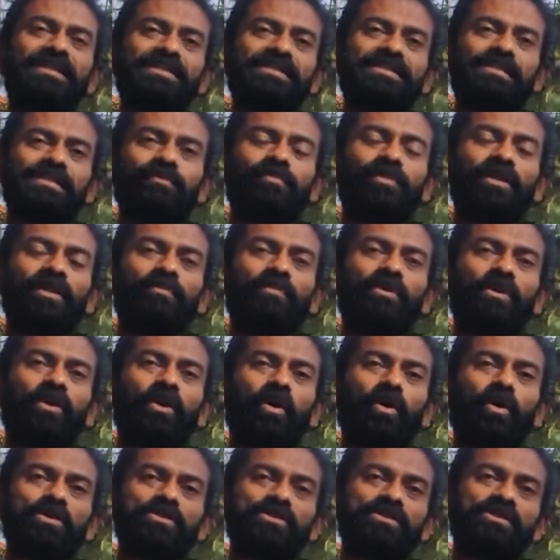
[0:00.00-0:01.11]
simply
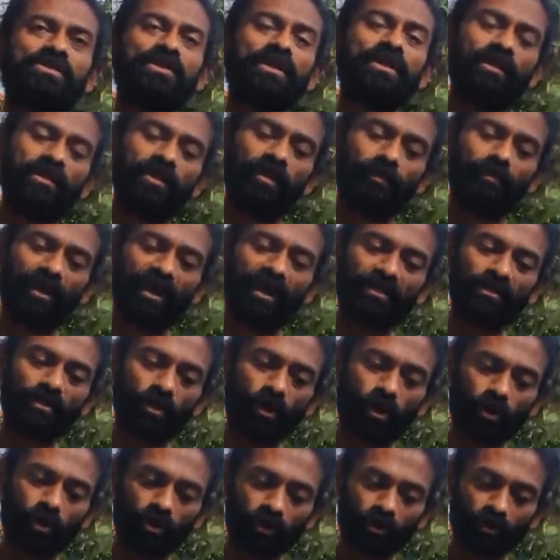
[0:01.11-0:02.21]
because the
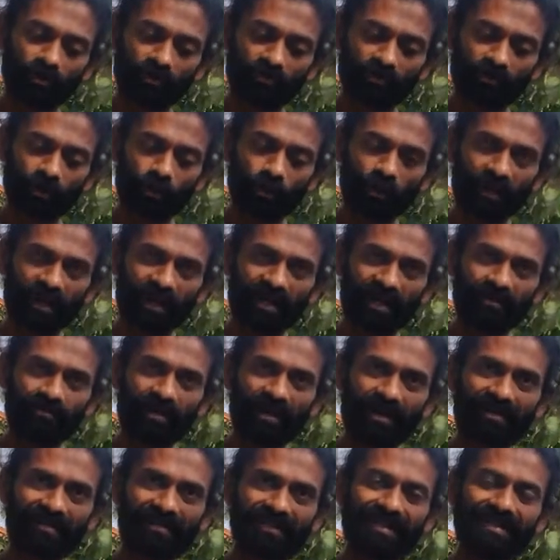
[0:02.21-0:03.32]
bedrock of yoga and
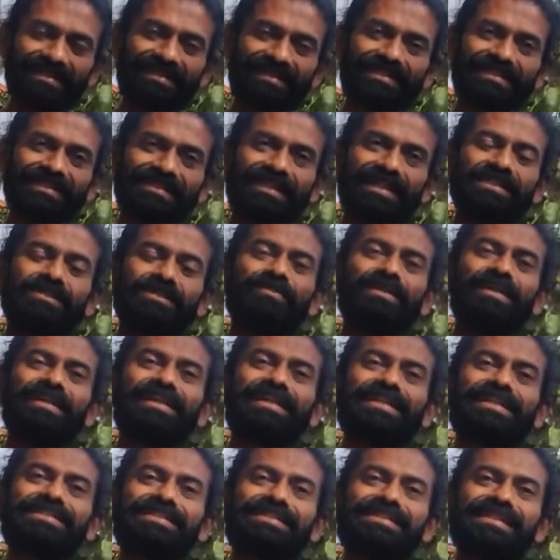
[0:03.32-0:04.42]
meditation has been
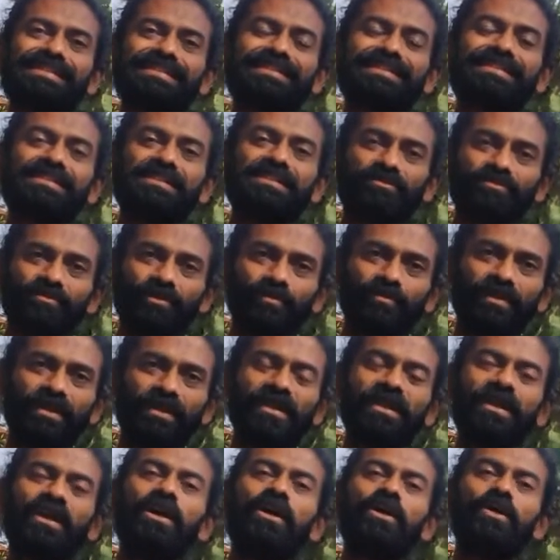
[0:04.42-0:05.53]
consistent for
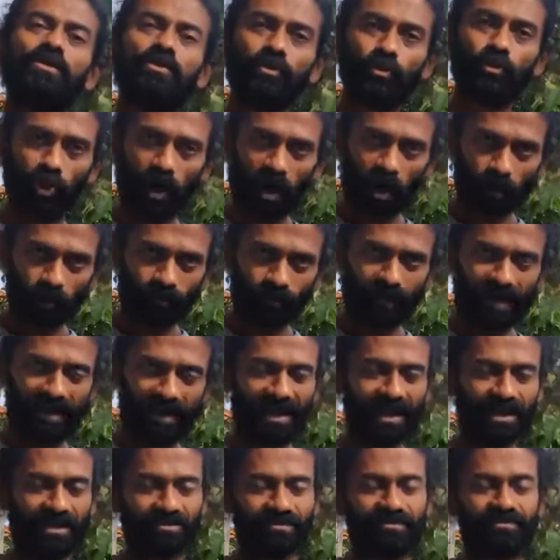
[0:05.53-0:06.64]
me throughout my
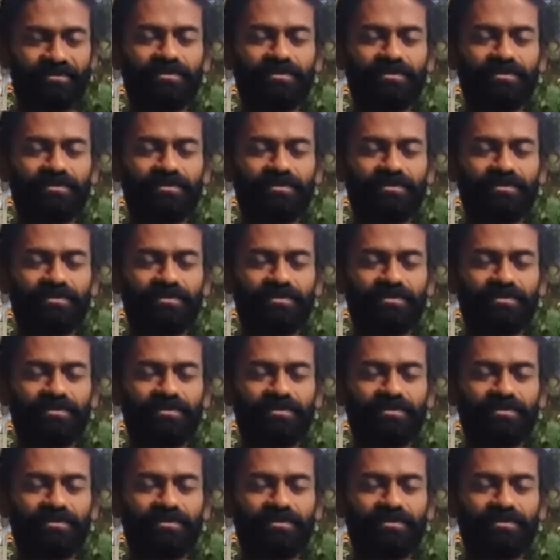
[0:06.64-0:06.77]
life.